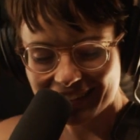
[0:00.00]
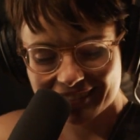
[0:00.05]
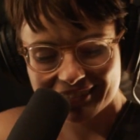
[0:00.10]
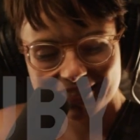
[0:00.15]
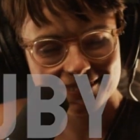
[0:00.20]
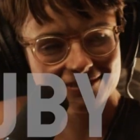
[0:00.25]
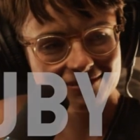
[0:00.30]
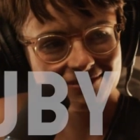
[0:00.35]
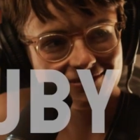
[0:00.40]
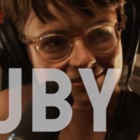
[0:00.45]

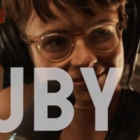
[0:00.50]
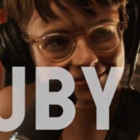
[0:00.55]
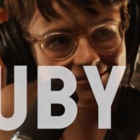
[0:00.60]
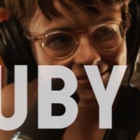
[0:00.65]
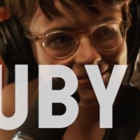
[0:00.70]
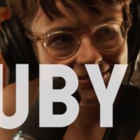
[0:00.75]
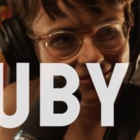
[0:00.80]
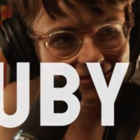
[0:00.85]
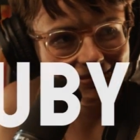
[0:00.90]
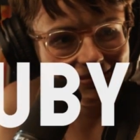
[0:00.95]
Oh, it's our
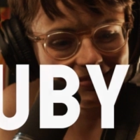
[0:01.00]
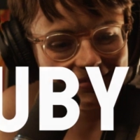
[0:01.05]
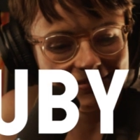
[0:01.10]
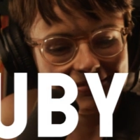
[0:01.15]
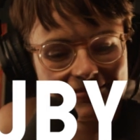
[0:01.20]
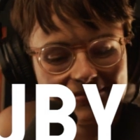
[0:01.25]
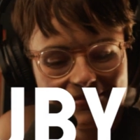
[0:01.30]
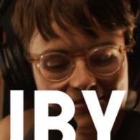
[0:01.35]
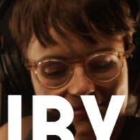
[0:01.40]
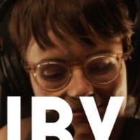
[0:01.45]
pleasure. So you've
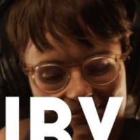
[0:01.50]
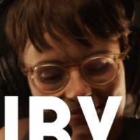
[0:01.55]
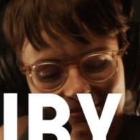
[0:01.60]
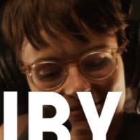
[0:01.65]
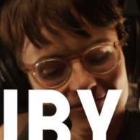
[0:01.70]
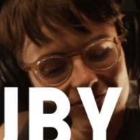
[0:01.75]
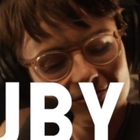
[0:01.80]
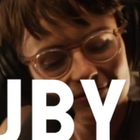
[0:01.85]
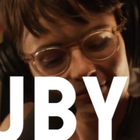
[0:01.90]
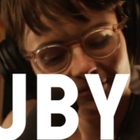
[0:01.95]
got a couple of
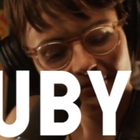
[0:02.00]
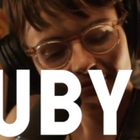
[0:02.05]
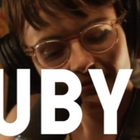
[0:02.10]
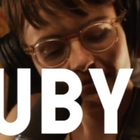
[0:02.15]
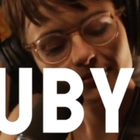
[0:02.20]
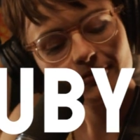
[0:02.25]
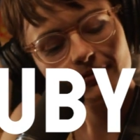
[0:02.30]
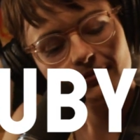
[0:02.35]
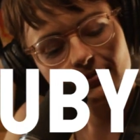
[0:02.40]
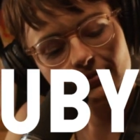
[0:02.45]
songs to
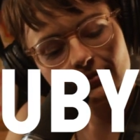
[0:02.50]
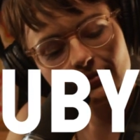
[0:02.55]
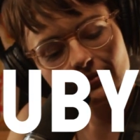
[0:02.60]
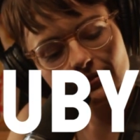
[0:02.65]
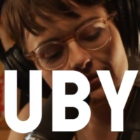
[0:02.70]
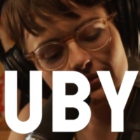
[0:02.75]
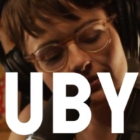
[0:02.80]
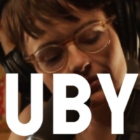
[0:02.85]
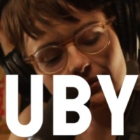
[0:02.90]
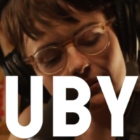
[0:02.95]
play for
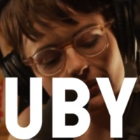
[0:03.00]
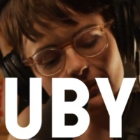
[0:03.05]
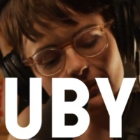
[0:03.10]
us.